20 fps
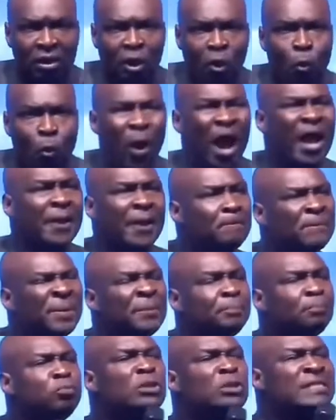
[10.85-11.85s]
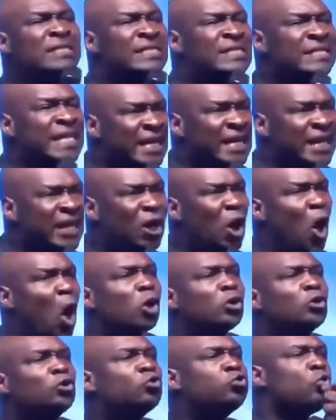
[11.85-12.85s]
When people seek
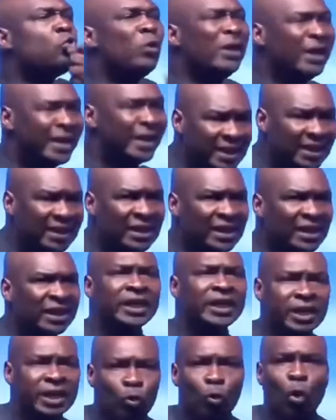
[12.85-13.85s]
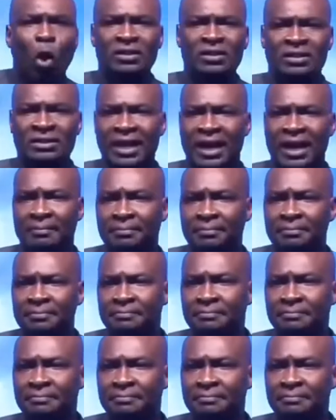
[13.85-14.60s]
God truly, He rewards them.